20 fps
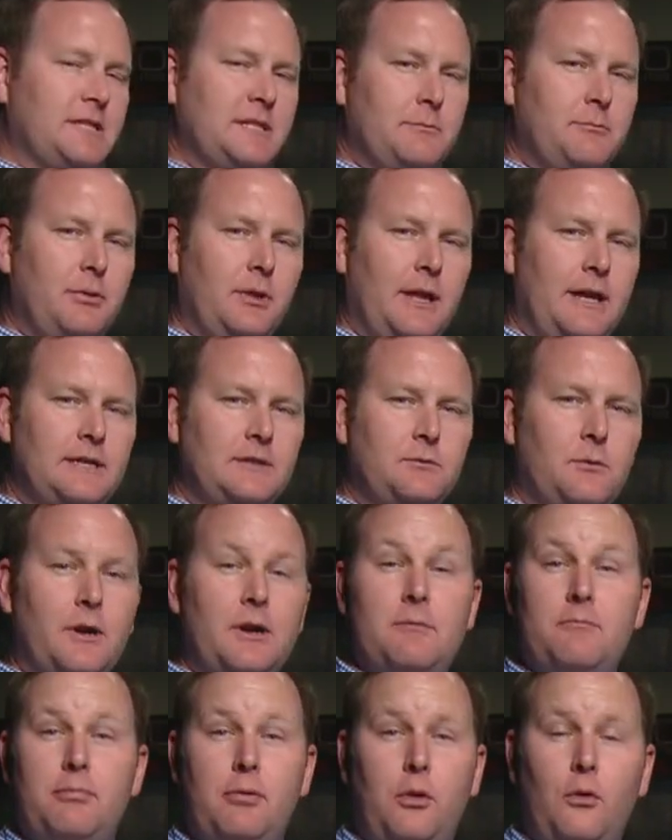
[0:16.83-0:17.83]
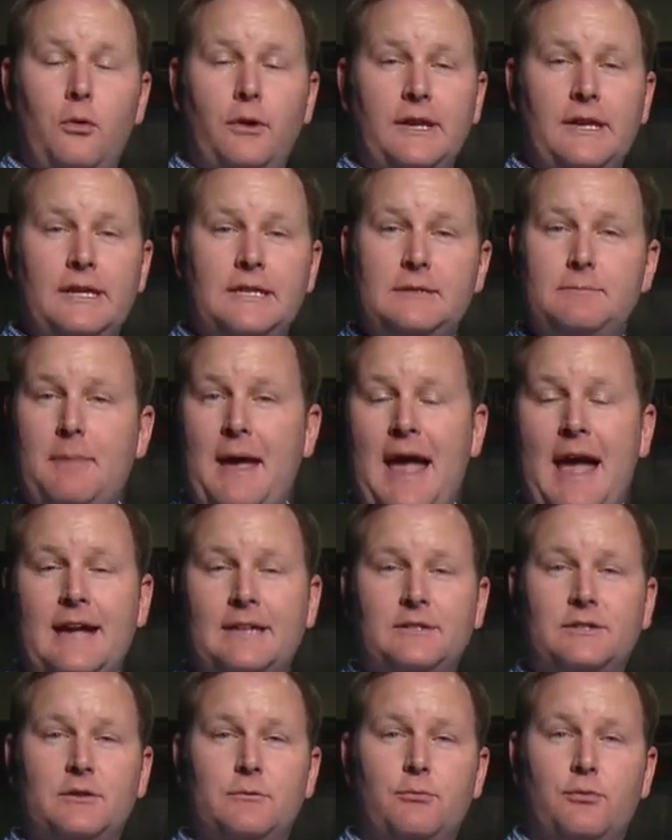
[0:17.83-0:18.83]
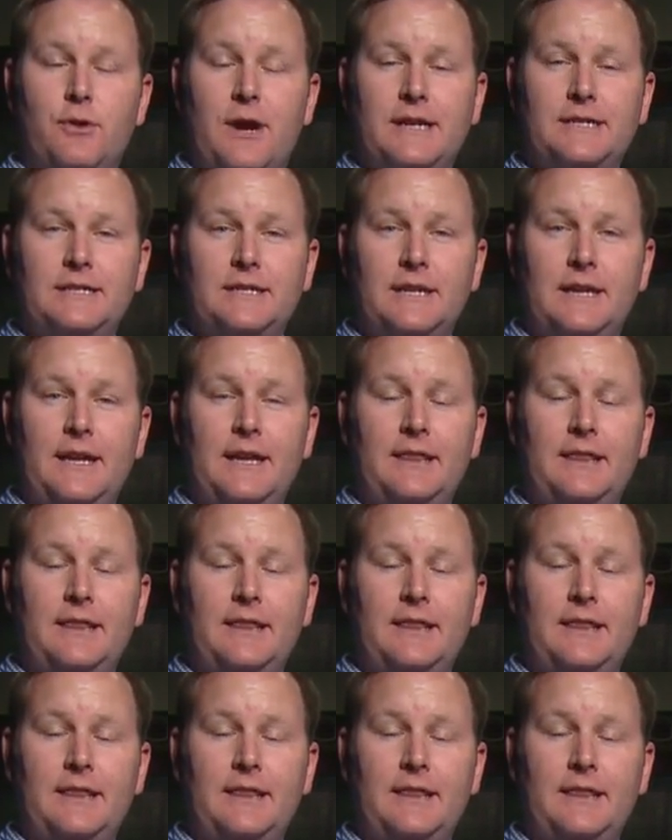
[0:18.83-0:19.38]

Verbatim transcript: It's a place where employees, past or present,